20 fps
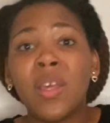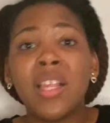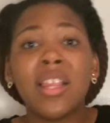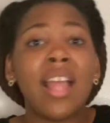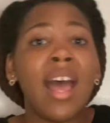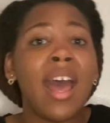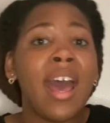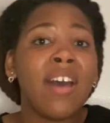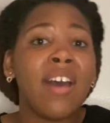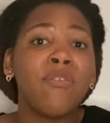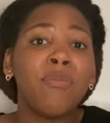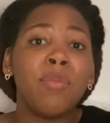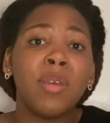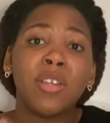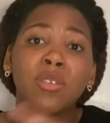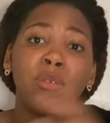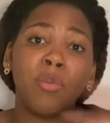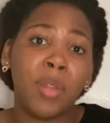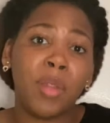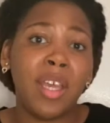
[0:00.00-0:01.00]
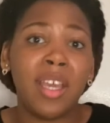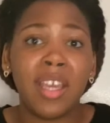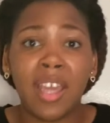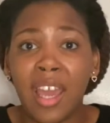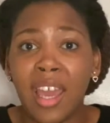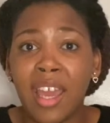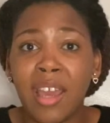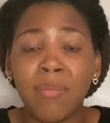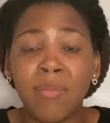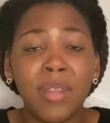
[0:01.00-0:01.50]
laugh because we play a
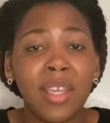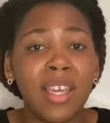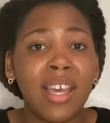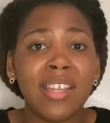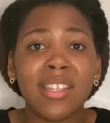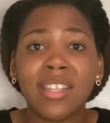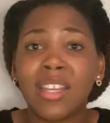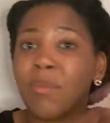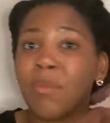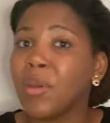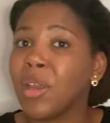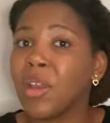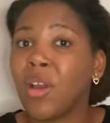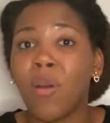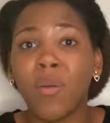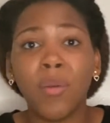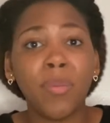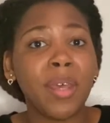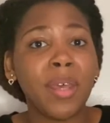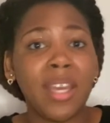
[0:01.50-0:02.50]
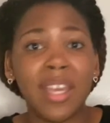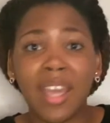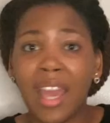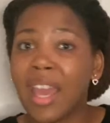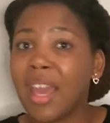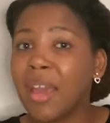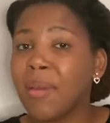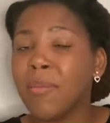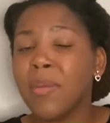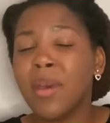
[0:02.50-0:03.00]
game. The guests that I bring on, we play a
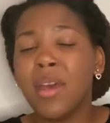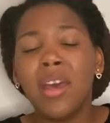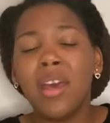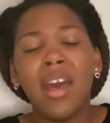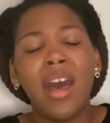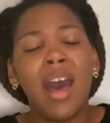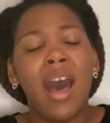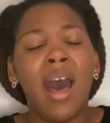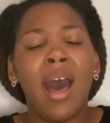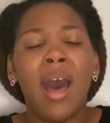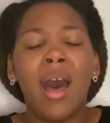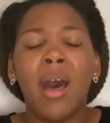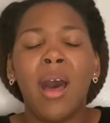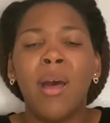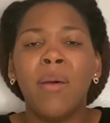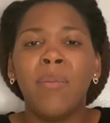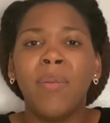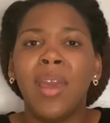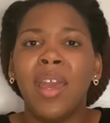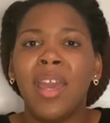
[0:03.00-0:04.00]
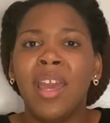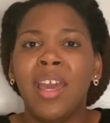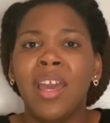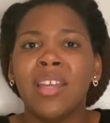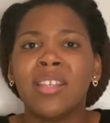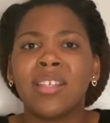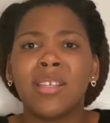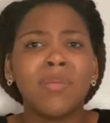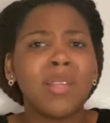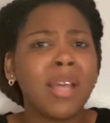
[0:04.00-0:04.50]
game.
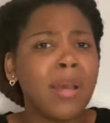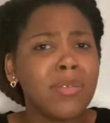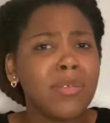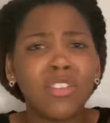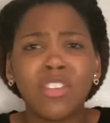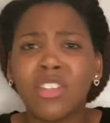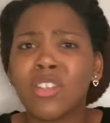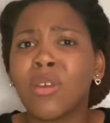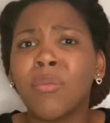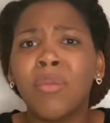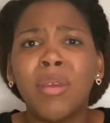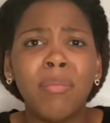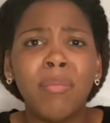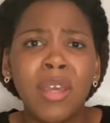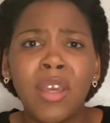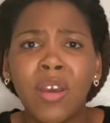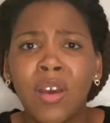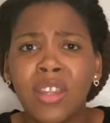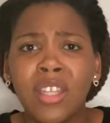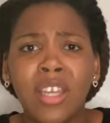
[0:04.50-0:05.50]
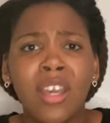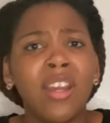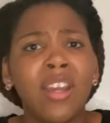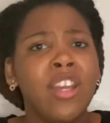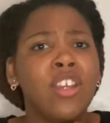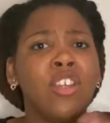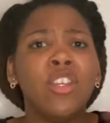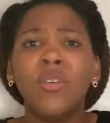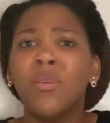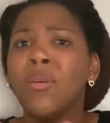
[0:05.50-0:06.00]
And sometimes it's just gonna be me on there
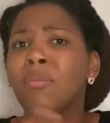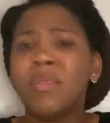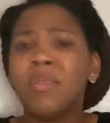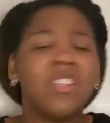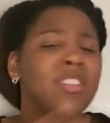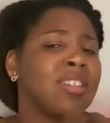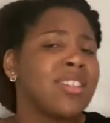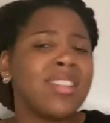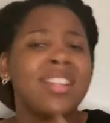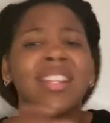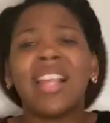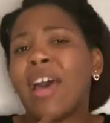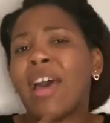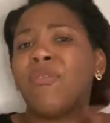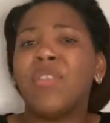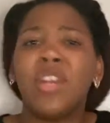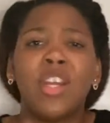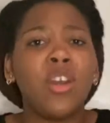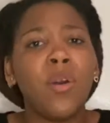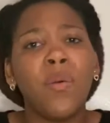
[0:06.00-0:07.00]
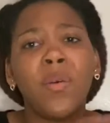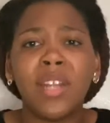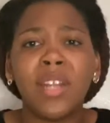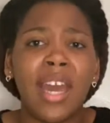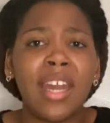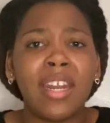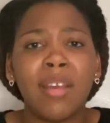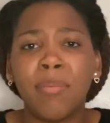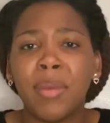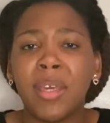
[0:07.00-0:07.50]
and you and me just laughing and going
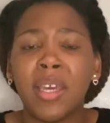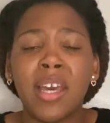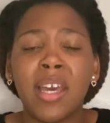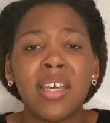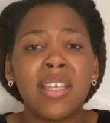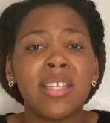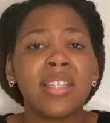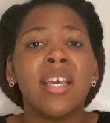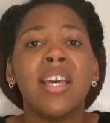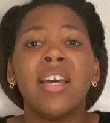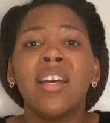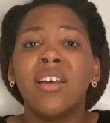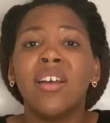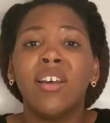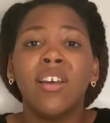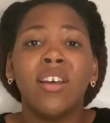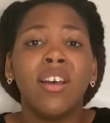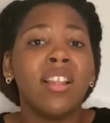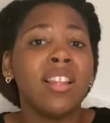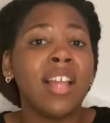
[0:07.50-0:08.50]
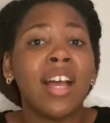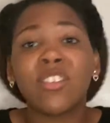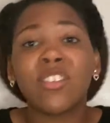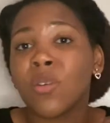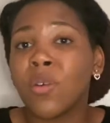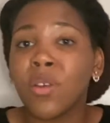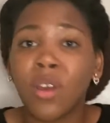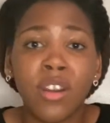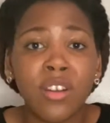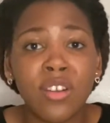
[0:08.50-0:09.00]
at it because a lot's
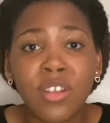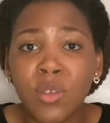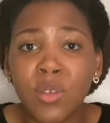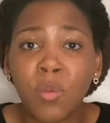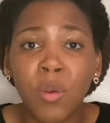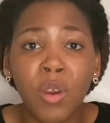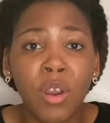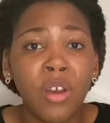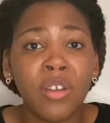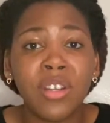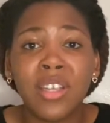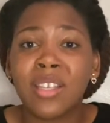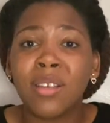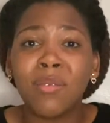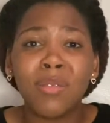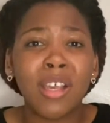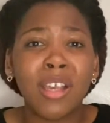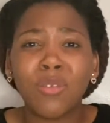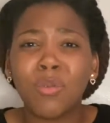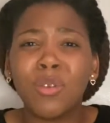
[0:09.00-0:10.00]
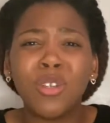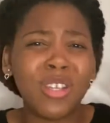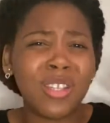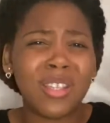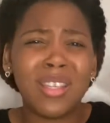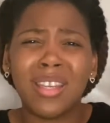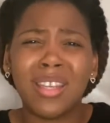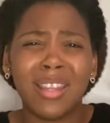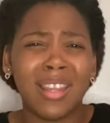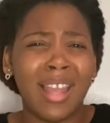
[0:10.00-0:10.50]
going on in this world. And sometimes we just
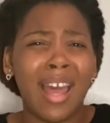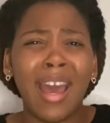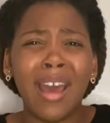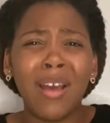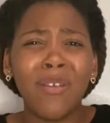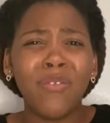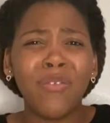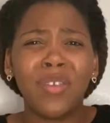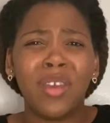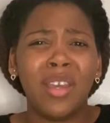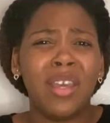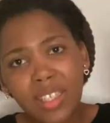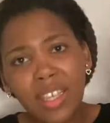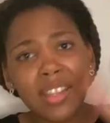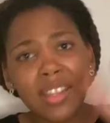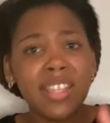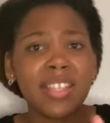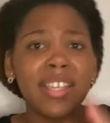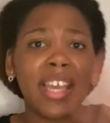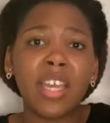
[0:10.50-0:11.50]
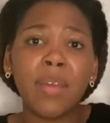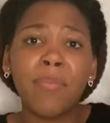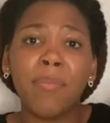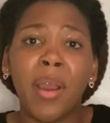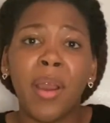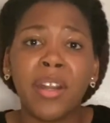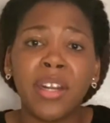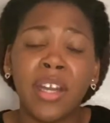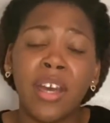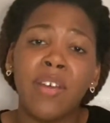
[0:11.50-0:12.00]
need a laugh. The second
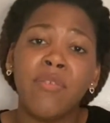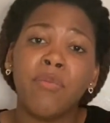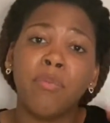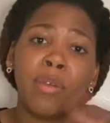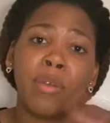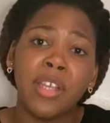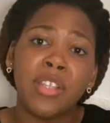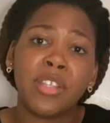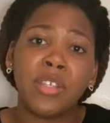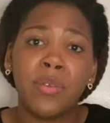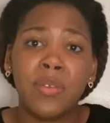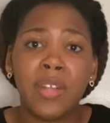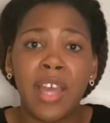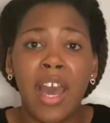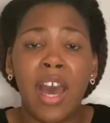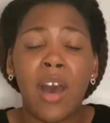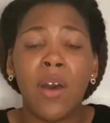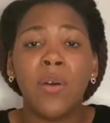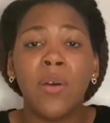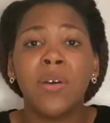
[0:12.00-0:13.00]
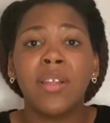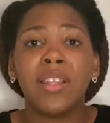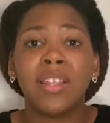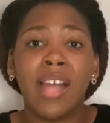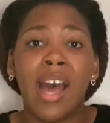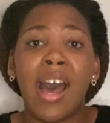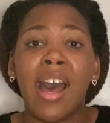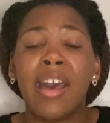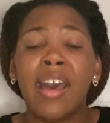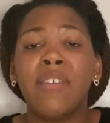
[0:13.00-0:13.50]
part of Press You Now
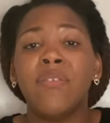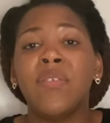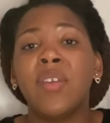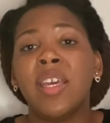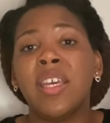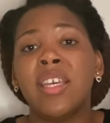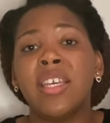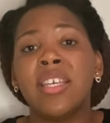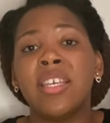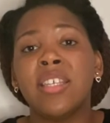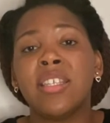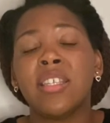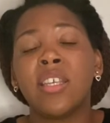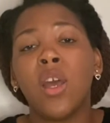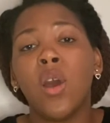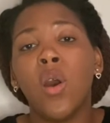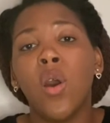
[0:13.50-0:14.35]
live is